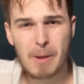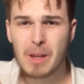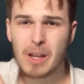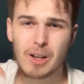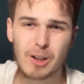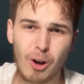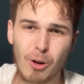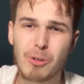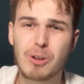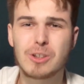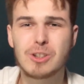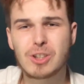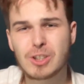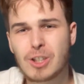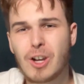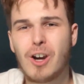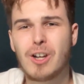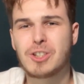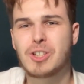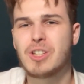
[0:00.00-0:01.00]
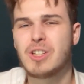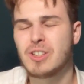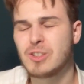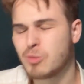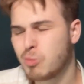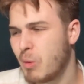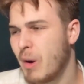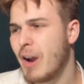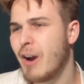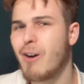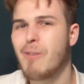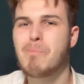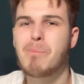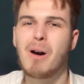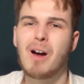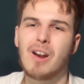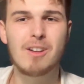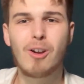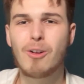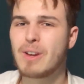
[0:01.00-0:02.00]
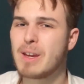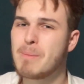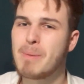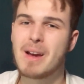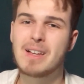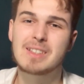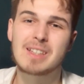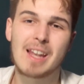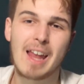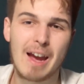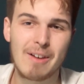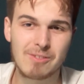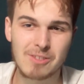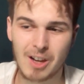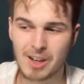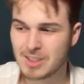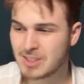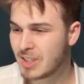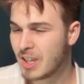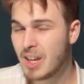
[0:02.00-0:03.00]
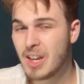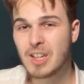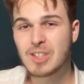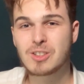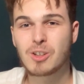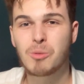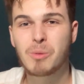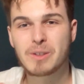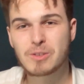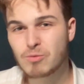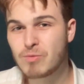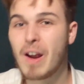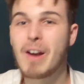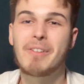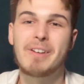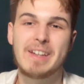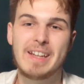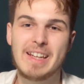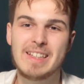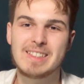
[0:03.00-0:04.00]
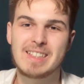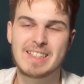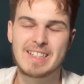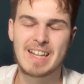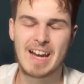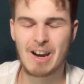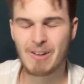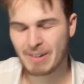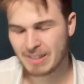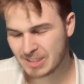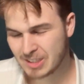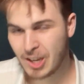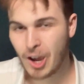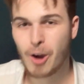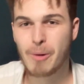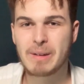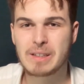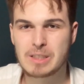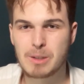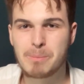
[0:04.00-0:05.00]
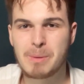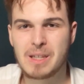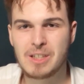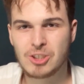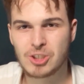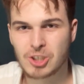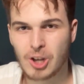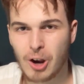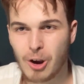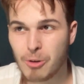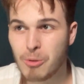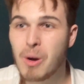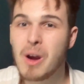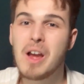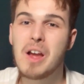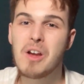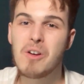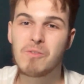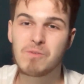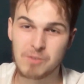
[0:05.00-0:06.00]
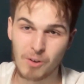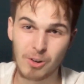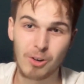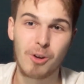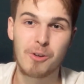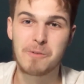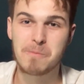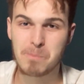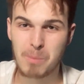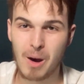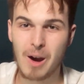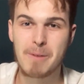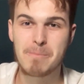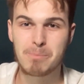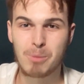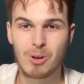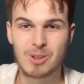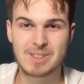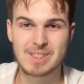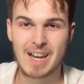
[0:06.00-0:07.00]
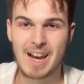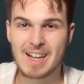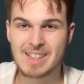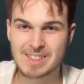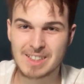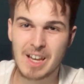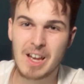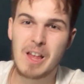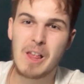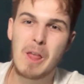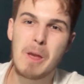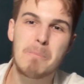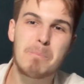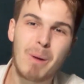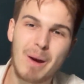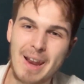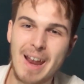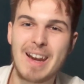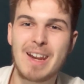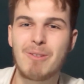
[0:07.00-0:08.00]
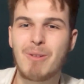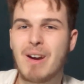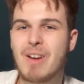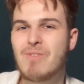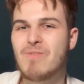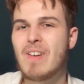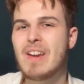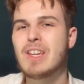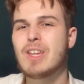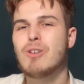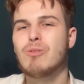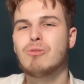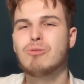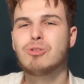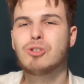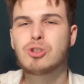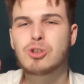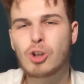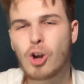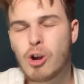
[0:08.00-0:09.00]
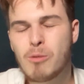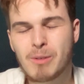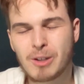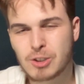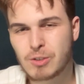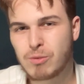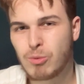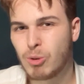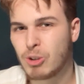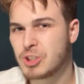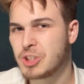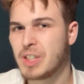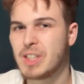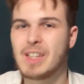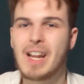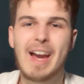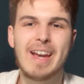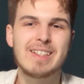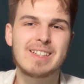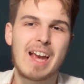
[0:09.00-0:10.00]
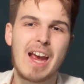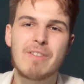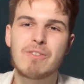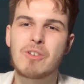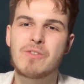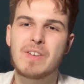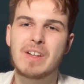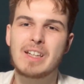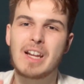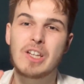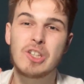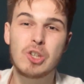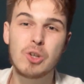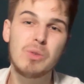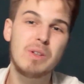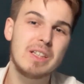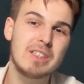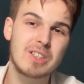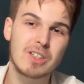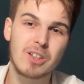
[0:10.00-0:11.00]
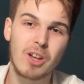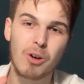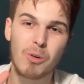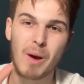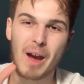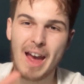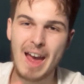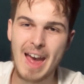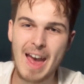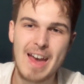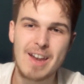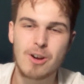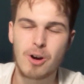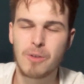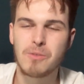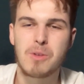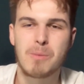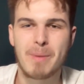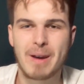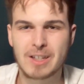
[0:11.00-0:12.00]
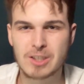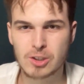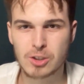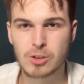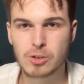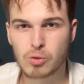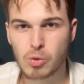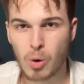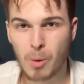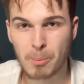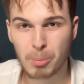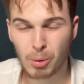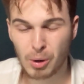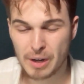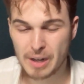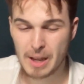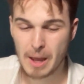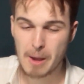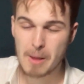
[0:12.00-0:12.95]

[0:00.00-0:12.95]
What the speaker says: Logan Sargent as well, but Logie Bears left us, so it's very easy now. It's going to be Zhou, followed by Bottas. But anyway, thank you all so much for watching. That is everything that you need to know ahead of the Mexican Grand Prix.